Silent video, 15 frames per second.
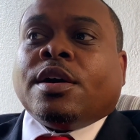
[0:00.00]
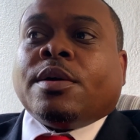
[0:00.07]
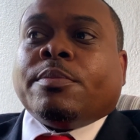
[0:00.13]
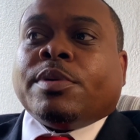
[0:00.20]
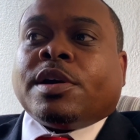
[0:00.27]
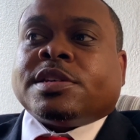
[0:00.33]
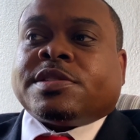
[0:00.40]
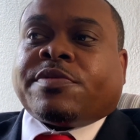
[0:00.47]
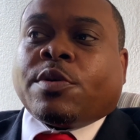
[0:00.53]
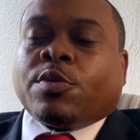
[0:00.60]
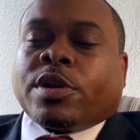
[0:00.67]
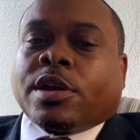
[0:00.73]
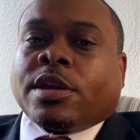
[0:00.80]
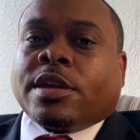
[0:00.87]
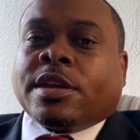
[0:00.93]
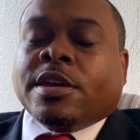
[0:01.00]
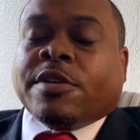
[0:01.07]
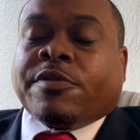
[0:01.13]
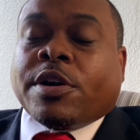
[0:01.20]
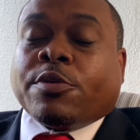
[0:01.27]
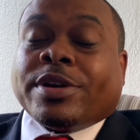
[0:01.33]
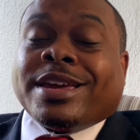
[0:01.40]
because if I
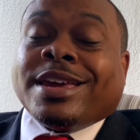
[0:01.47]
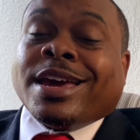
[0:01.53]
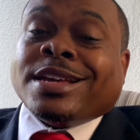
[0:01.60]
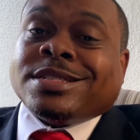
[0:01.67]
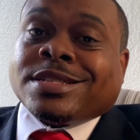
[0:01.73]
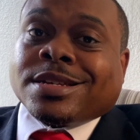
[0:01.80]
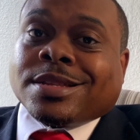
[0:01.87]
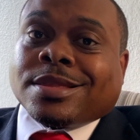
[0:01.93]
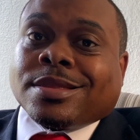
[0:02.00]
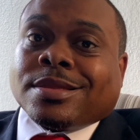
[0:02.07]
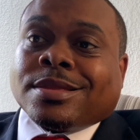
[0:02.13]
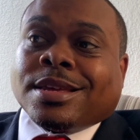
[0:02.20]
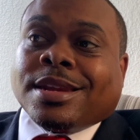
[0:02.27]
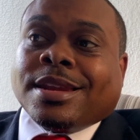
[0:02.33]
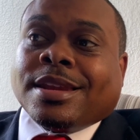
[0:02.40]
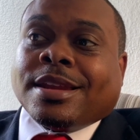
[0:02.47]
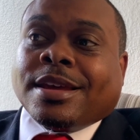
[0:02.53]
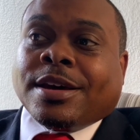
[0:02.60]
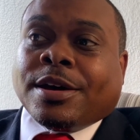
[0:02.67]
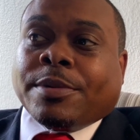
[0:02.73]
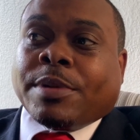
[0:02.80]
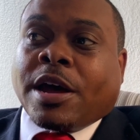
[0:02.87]
would catch it, then
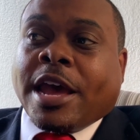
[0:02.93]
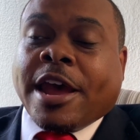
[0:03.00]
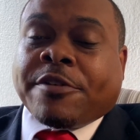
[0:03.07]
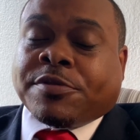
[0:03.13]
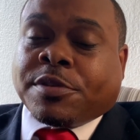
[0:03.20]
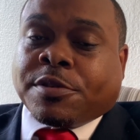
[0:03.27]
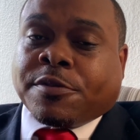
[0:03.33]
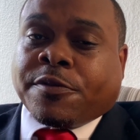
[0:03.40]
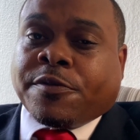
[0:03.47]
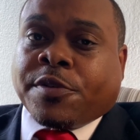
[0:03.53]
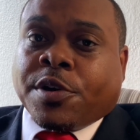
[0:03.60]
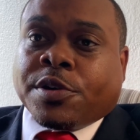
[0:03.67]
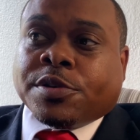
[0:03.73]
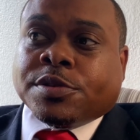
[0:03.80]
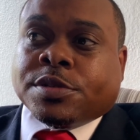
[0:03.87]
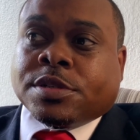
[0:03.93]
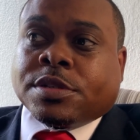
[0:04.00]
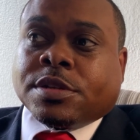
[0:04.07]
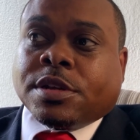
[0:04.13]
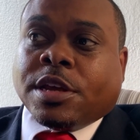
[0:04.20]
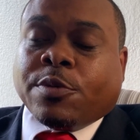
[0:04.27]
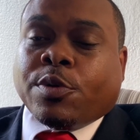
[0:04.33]
after the
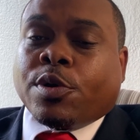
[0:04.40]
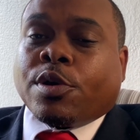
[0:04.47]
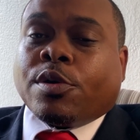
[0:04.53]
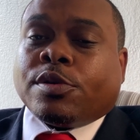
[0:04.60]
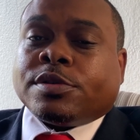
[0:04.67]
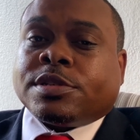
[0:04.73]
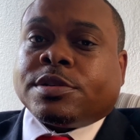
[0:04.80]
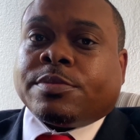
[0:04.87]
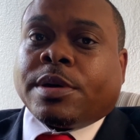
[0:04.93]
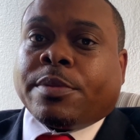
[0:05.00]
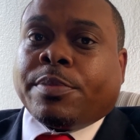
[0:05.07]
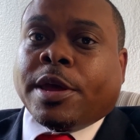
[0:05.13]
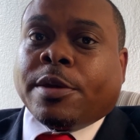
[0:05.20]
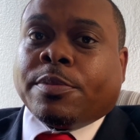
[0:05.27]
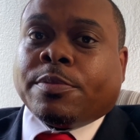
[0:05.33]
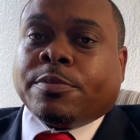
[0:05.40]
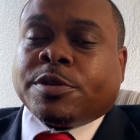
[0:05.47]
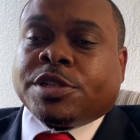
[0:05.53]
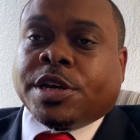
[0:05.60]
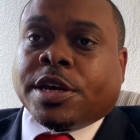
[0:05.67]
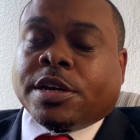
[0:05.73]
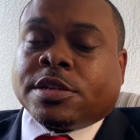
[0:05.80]
1st, it won't go into my
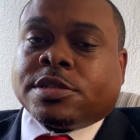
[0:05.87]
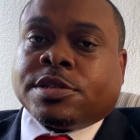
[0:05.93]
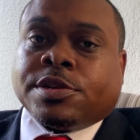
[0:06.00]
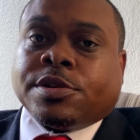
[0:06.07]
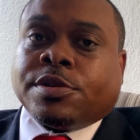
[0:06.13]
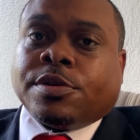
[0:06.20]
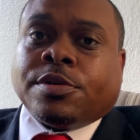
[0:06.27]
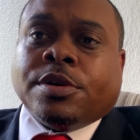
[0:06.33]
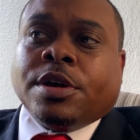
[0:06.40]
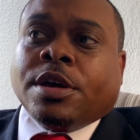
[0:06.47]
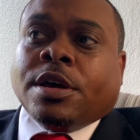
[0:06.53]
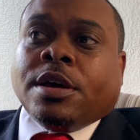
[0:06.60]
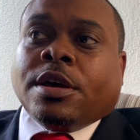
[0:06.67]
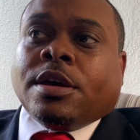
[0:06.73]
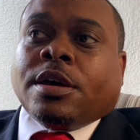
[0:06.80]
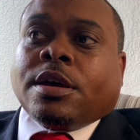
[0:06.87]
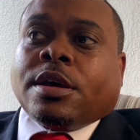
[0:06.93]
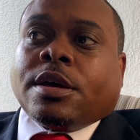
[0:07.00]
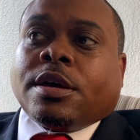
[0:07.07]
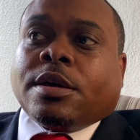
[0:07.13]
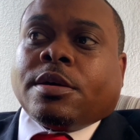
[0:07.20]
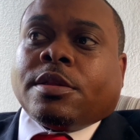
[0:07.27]
paycheck until
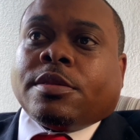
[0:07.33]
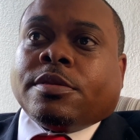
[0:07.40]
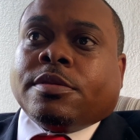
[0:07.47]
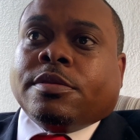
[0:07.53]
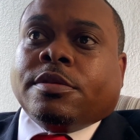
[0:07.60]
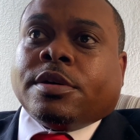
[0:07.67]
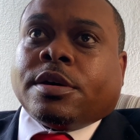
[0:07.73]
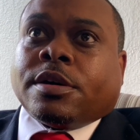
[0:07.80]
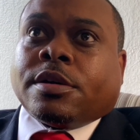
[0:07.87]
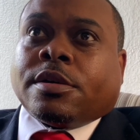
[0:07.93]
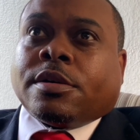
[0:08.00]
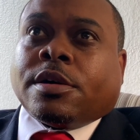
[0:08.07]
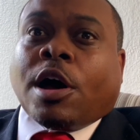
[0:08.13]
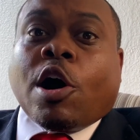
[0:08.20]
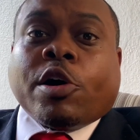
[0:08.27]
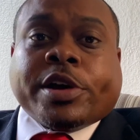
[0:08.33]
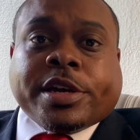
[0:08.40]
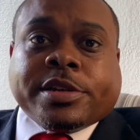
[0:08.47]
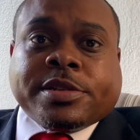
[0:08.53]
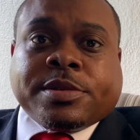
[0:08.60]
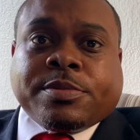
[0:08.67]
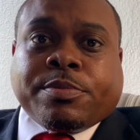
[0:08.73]
the
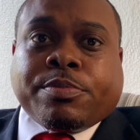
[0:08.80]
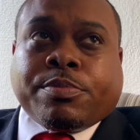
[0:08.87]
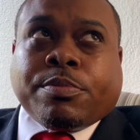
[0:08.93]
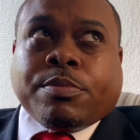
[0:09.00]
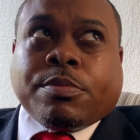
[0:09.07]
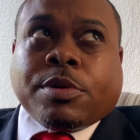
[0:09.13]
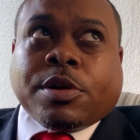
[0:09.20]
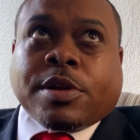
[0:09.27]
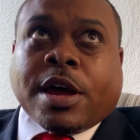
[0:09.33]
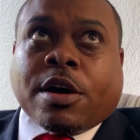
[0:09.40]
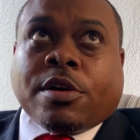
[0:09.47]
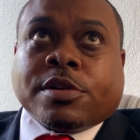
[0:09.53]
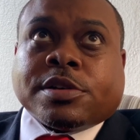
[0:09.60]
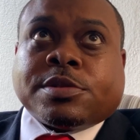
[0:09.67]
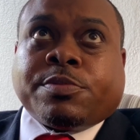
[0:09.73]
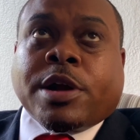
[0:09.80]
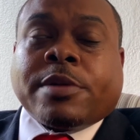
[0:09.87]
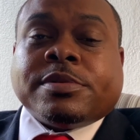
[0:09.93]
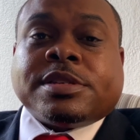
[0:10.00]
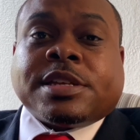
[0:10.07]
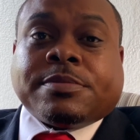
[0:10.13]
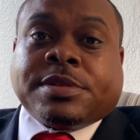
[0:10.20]
August. No, not August,
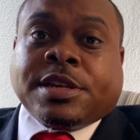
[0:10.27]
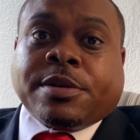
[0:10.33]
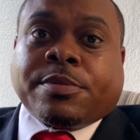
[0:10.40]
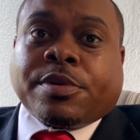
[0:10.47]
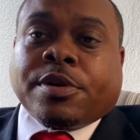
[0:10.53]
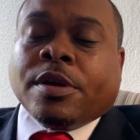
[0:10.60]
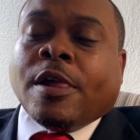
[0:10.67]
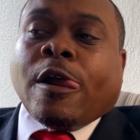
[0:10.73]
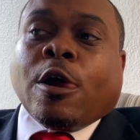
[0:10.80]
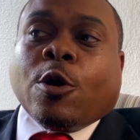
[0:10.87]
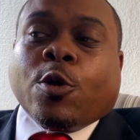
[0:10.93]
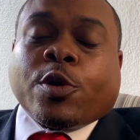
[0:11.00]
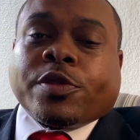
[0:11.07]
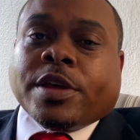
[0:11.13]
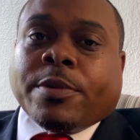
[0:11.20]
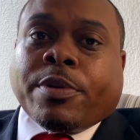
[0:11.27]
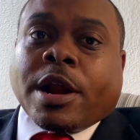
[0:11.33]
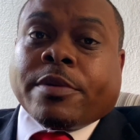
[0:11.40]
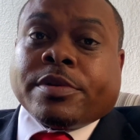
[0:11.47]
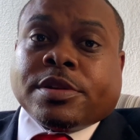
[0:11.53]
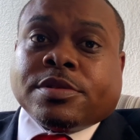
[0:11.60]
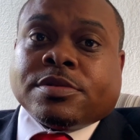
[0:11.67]
probably September, or they
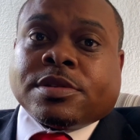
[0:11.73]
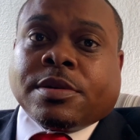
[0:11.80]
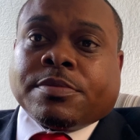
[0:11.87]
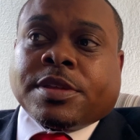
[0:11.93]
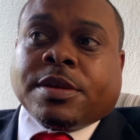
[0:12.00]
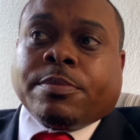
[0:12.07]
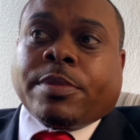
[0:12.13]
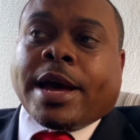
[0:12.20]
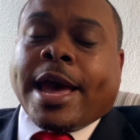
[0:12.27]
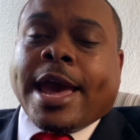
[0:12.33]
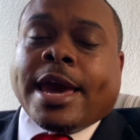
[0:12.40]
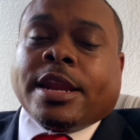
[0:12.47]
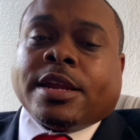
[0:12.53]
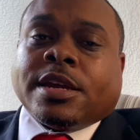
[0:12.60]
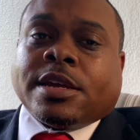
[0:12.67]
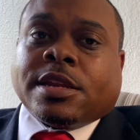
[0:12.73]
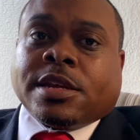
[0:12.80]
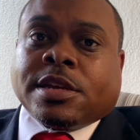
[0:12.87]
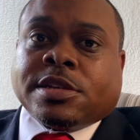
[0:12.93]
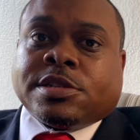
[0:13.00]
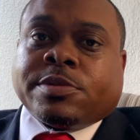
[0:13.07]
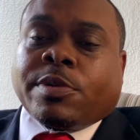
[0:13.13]
probably do something by adding it
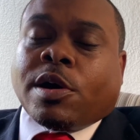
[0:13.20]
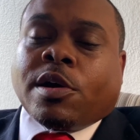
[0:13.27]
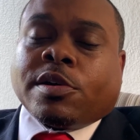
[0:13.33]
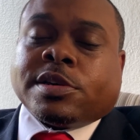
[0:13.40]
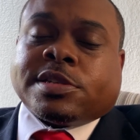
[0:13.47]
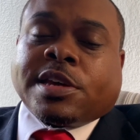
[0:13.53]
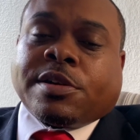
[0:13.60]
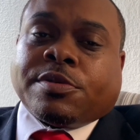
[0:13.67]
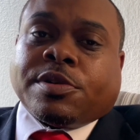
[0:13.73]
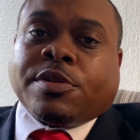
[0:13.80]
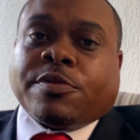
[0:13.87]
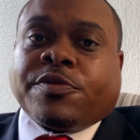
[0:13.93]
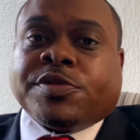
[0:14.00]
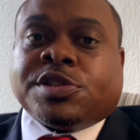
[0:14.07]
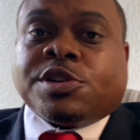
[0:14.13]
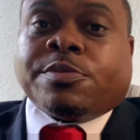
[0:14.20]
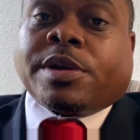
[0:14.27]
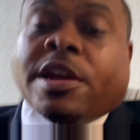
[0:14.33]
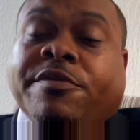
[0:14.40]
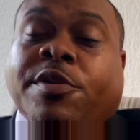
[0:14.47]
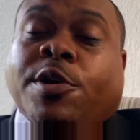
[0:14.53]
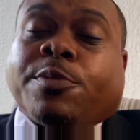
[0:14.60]
into my August. I don't know for sure, but
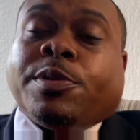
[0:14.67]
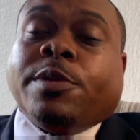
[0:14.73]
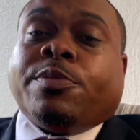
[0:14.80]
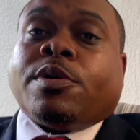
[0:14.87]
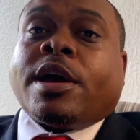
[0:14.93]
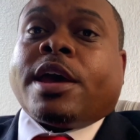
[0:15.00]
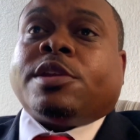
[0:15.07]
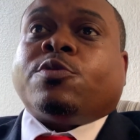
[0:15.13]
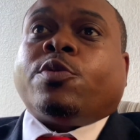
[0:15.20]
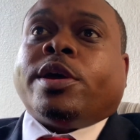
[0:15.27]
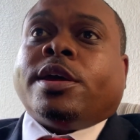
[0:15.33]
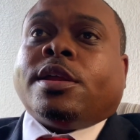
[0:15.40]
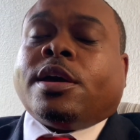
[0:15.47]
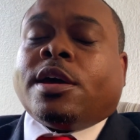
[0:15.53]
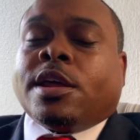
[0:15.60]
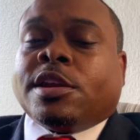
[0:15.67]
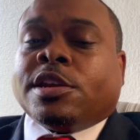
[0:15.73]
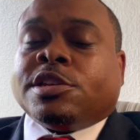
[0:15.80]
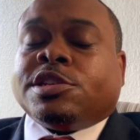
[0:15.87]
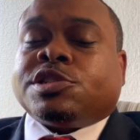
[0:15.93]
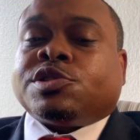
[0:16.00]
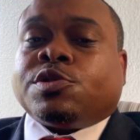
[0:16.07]
I've heard people had to wait an
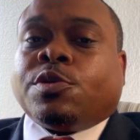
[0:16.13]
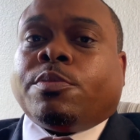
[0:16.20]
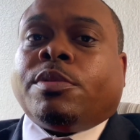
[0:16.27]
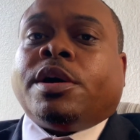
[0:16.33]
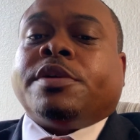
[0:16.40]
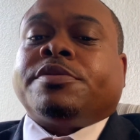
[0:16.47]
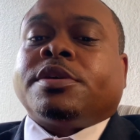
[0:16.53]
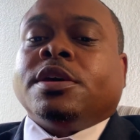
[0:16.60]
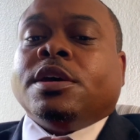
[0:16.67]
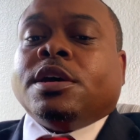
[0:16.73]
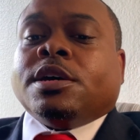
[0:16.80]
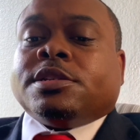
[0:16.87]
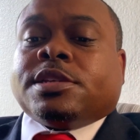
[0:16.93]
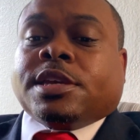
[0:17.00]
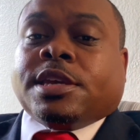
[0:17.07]
additional month to